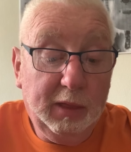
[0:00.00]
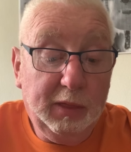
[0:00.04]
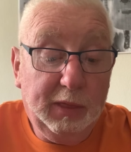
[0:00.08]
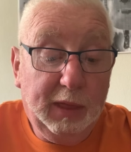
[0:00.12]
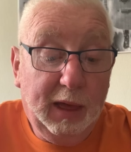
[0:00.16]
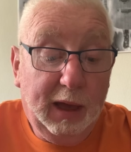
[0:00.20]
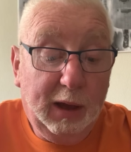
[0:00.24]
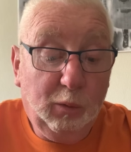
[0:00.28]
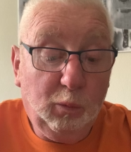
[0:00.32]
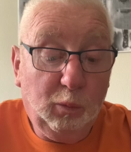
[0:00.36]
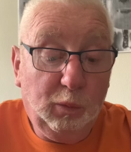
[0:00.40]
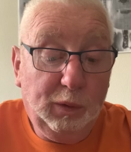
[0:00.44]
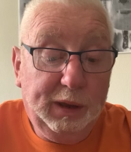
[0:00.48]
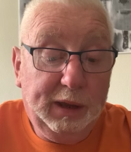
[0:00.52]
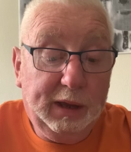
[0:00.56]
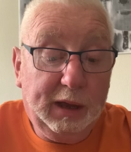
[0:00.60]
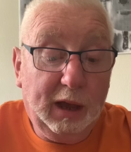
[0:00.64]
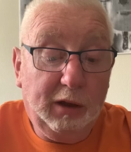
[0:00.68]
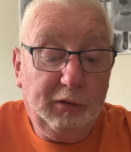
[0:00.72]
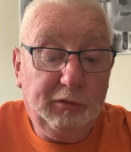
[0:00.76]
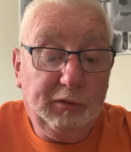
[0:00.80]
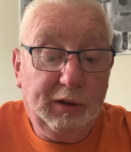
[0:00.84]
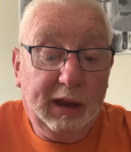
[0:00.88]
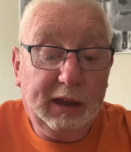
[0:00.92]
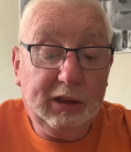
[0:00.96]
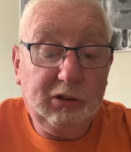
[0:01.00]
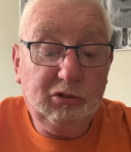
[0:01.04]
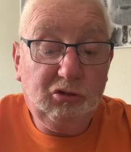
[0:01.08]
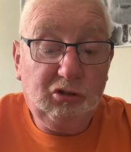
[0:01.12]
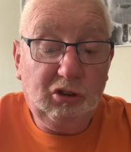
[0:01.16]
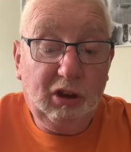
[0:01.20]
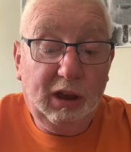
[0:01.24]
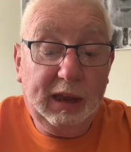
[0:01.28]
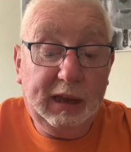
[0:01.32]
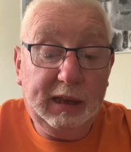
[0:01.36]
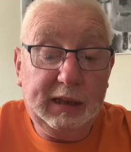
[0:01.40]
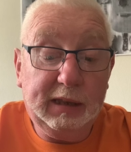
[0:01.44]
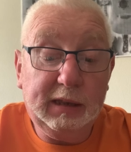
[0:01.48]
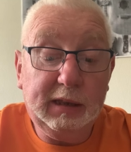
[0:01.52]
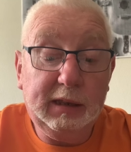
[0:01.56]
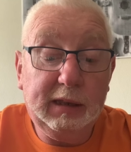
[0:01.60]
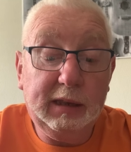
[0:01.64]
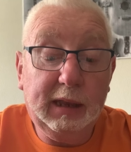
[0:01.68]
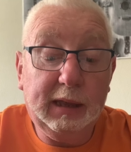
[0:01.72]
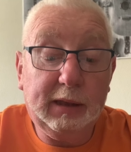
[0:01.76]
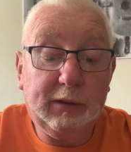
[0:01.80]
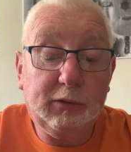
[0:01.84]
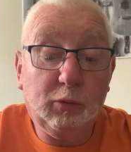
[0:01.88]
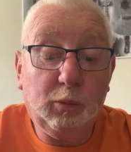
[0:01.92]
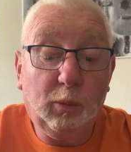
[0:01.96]
That week I rang Jane,
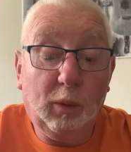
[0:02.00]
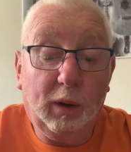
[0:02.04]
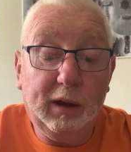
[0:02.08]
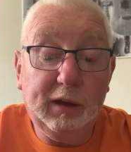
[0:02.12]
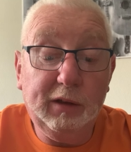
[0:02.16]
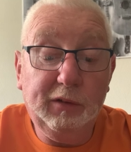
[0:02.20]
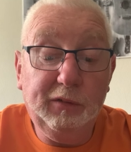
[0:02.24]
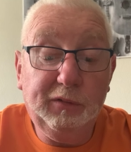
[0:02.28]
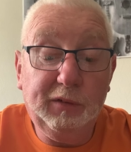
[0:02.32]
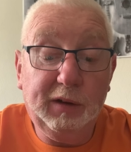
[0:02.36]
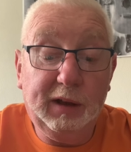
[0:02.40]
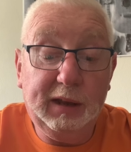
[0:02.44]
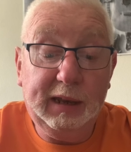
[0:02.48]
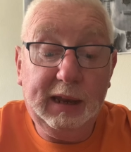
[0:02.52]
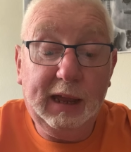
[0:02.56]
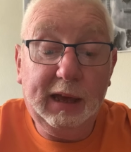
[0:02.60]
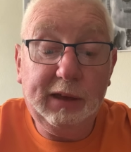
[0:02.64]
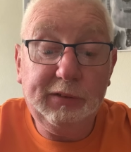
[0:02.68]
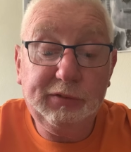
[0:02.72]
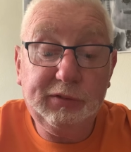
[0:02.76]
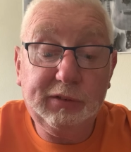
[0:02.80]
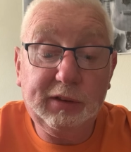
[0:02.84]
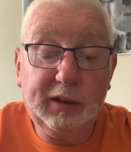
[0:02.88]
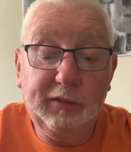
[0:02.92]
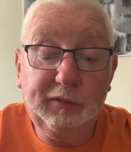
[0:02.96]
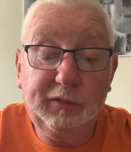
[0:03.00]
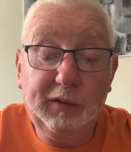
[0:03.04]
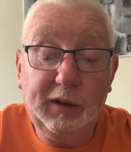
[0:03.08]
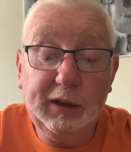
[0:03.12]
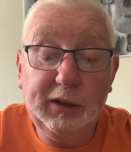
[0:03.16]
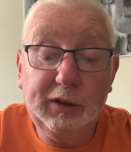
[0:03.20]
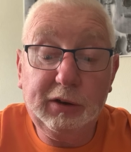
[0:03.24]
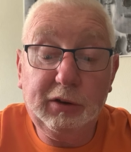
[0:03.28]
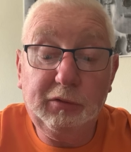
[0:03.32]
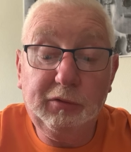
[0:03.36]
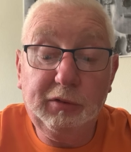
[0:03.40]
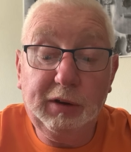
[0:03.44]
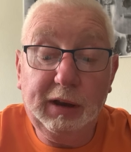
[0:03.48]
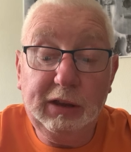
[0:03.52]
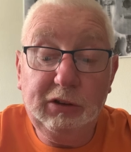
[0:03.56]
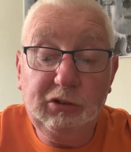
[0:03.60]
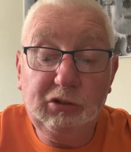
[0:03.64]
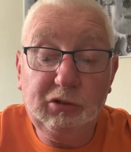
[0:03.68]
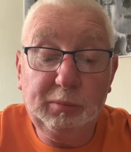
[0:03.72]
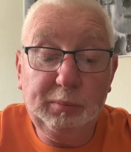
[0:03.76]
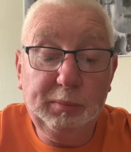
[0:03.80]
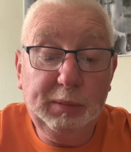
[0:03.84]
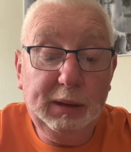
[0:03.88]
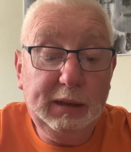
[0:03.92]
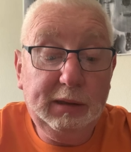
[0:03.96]
Nick's wife, and asked if I could arrange a
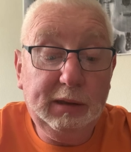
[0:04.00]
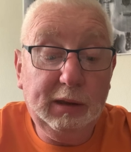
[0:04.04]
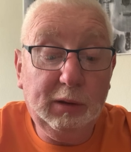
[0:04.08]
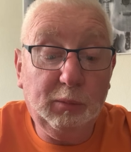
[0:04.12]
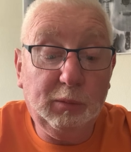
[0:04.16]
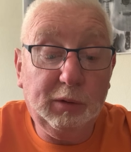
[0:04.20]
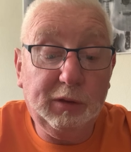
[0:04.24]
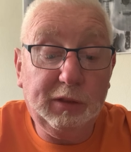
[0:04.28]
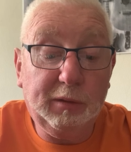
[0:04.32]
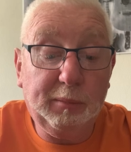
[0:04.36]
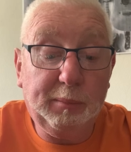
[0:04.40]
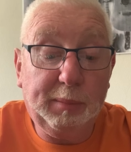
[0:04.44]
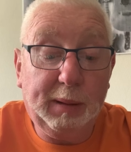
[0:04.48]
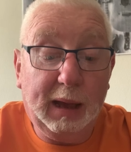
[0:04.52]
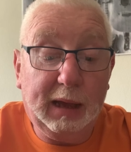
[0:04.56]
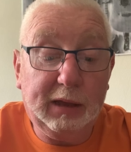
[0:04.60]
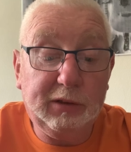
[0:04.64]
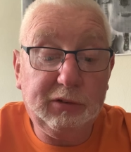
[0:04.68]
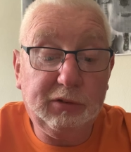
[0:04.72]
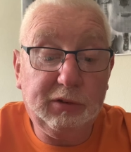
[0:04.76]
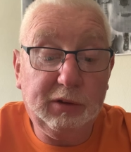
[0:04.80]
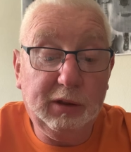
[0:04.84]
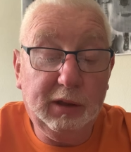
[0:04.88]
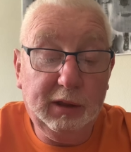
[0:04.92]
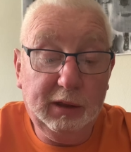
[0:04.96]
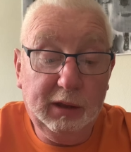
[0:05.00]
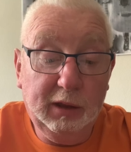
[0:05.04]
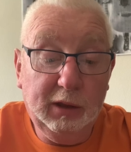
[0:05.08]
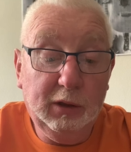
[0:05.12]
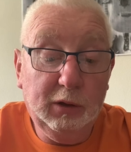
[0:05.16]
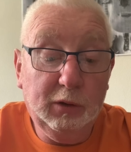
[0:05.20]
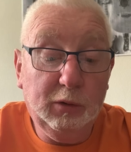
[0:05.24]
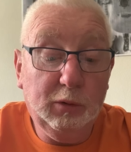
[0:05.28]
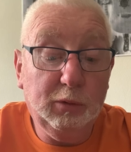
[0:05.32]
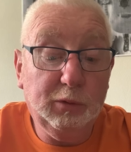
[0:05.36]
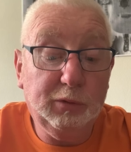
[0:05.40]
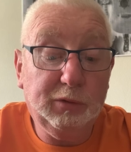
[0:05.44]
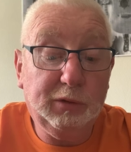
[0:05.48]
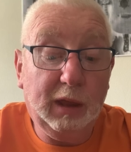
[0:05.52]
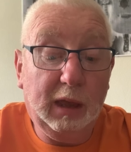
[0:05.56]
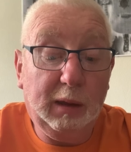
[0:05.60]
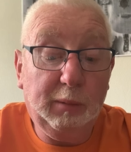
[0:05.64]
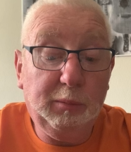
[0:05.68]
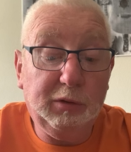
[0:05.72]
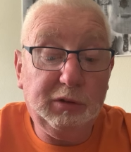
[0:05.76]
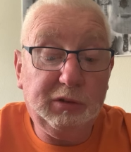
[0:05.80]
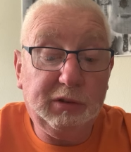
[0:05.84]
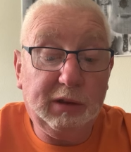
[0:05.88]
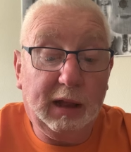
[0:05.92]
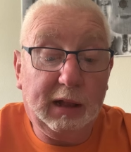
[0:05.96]
meeting with the pastor, whose name
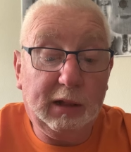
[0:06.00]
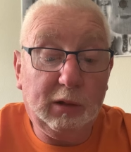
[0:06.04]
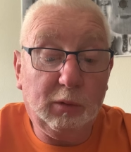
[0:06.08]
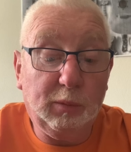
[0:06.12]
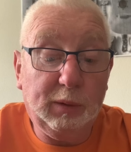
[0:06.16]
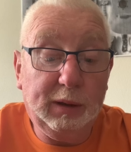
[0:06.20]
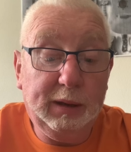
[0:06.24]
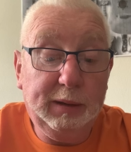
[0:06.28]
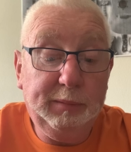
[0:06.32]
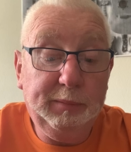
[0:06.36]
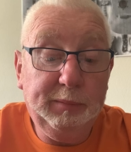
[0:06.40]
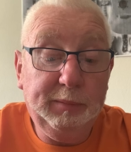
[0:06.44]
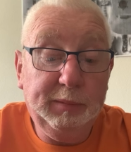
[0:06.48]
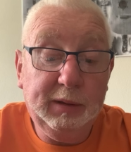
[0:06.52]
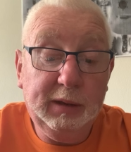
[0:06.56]
was Elwin.